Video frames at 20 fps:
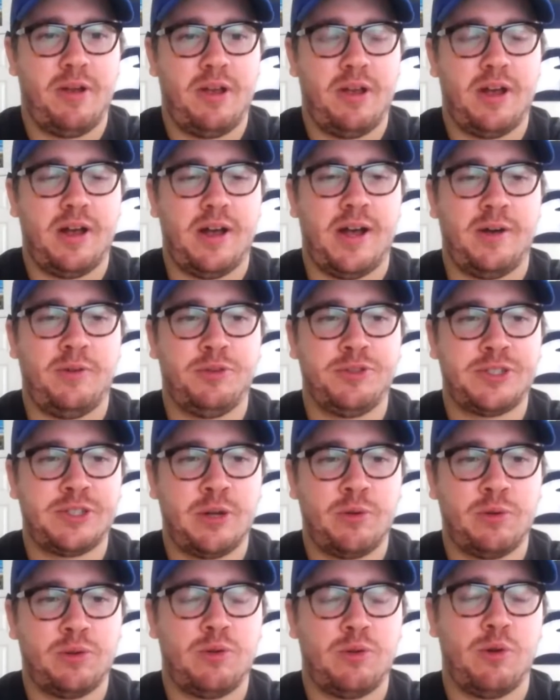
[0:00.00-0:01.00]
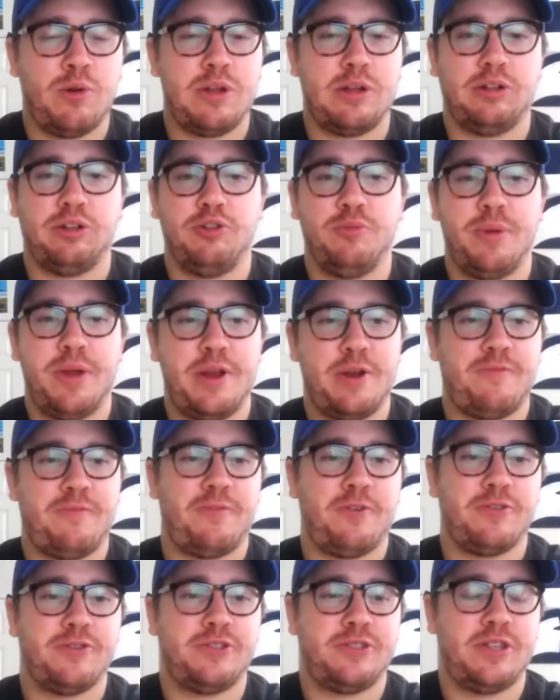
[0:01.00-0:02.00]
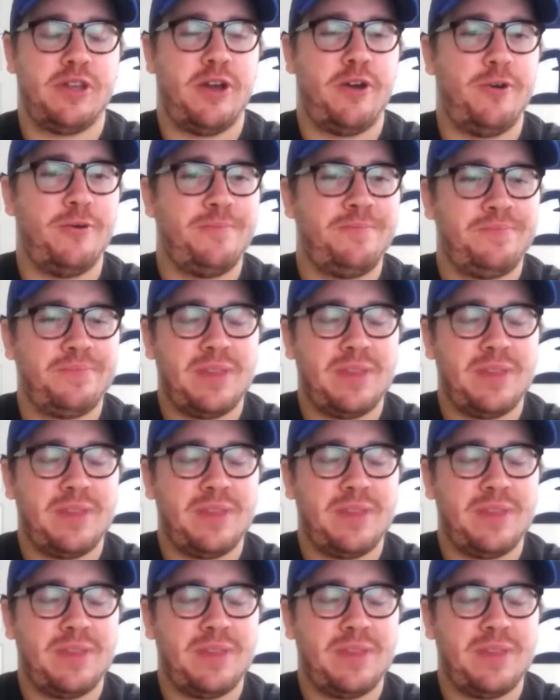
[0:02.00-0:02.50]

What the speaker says: We'll start with Corey Kluber here first, though.